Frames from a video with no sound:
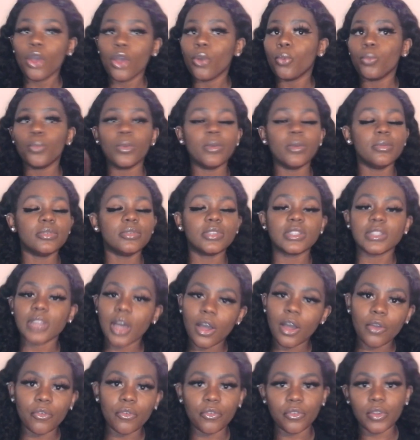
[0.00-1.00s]
We was just
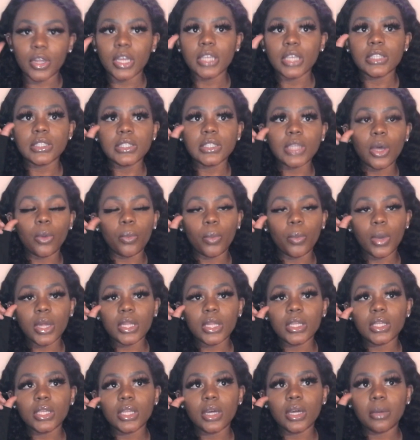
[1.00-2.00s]
over it. So
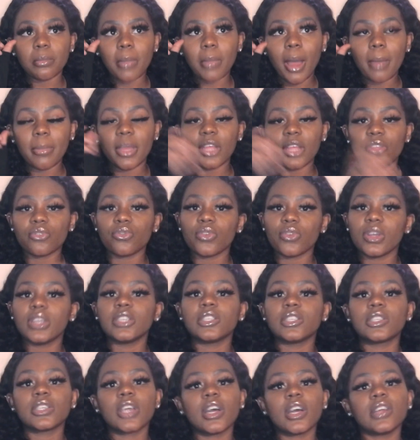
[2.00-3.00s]
one of my best
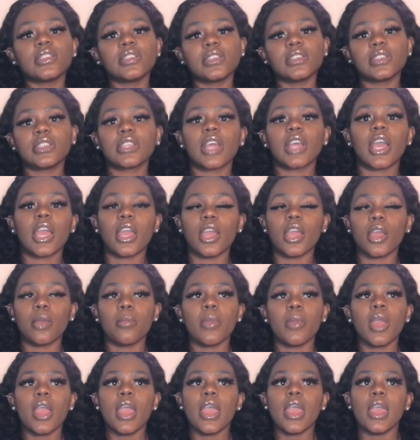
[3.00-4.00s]
friend's cousins came,
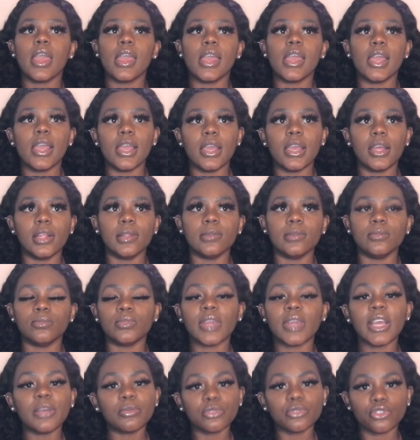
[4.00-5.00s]
and
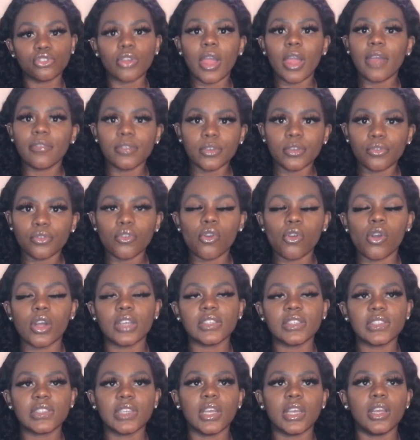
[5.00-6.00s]
they was driving, of
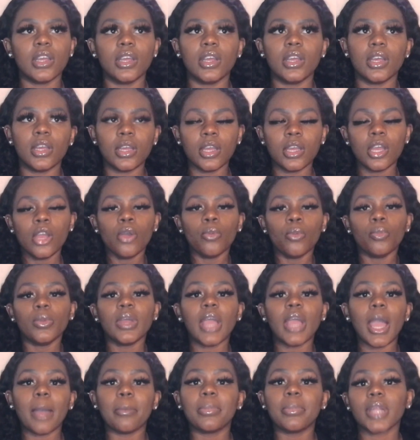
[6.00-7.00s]
course, and we
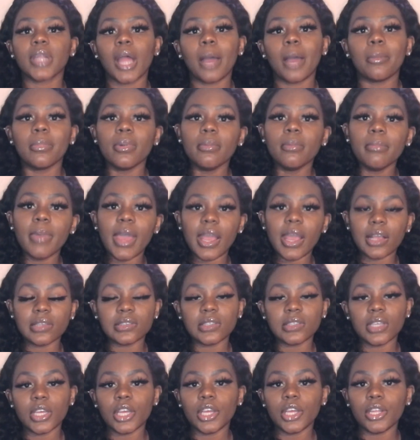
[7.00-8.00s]
had put our book bags
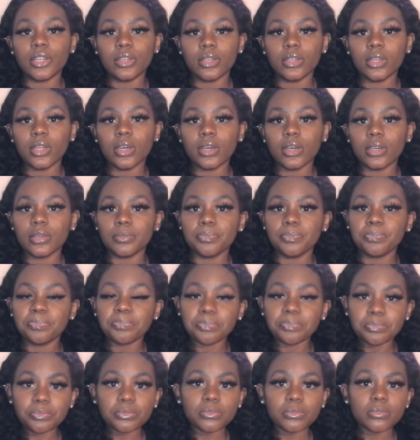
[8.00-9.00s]
in
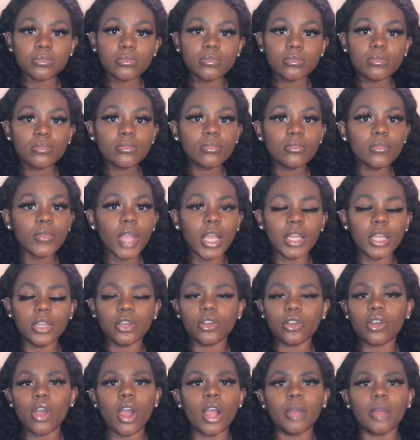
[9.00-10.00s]
the
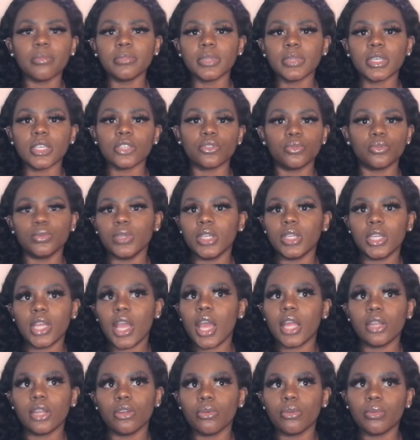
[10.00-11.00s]
car because we ain't
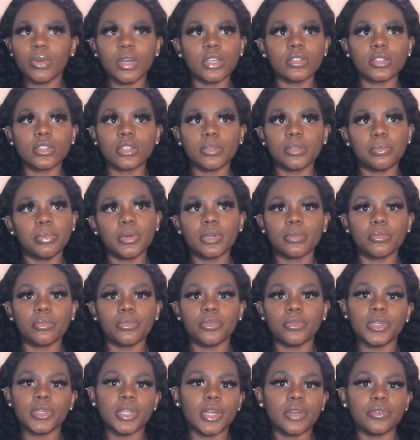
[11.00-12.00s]
had nowhere else to put them
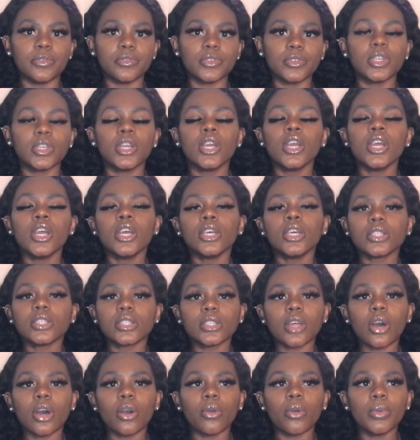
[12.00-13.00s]
or whatever.
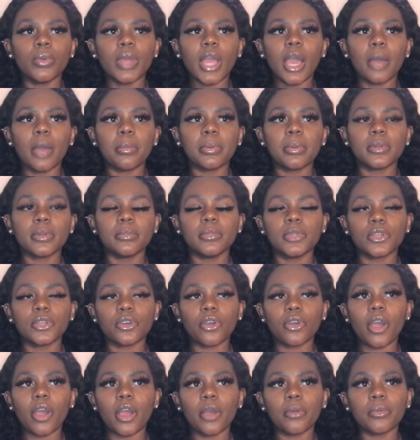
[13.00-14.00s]
So we had put them in the
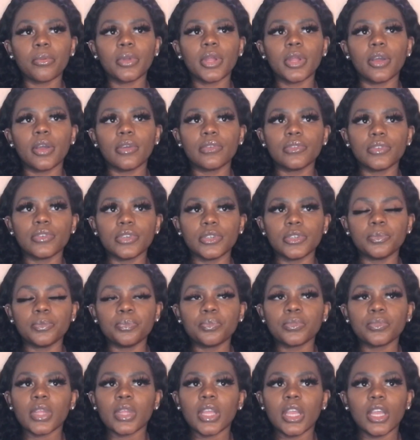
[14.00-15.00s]
car or whatever,
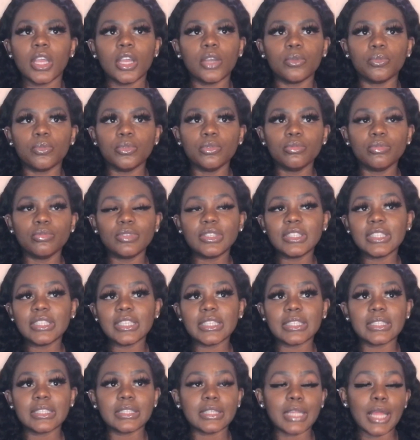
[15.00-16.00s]
and we was
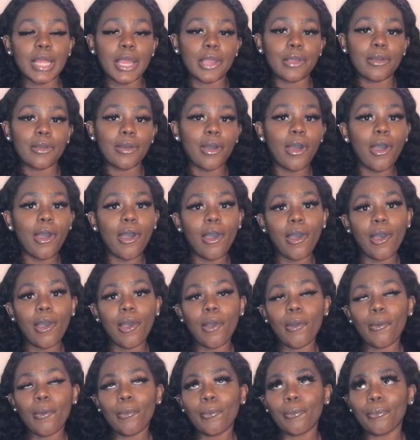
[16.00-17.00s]
just like
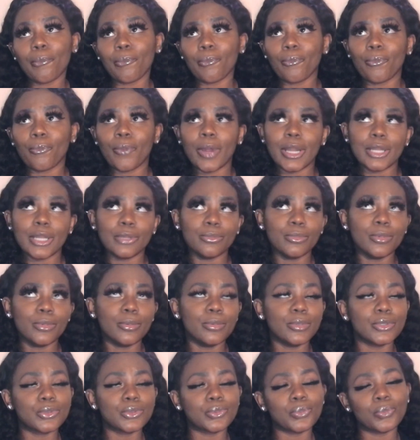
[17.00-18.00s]
all ready. We
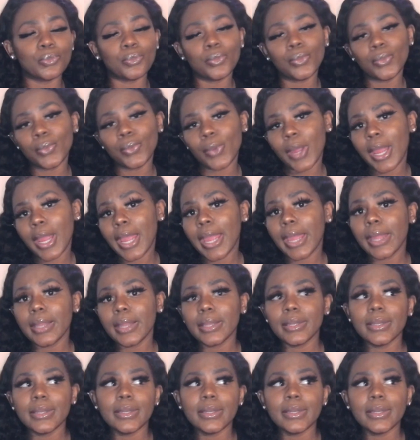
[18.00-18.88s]
was ready.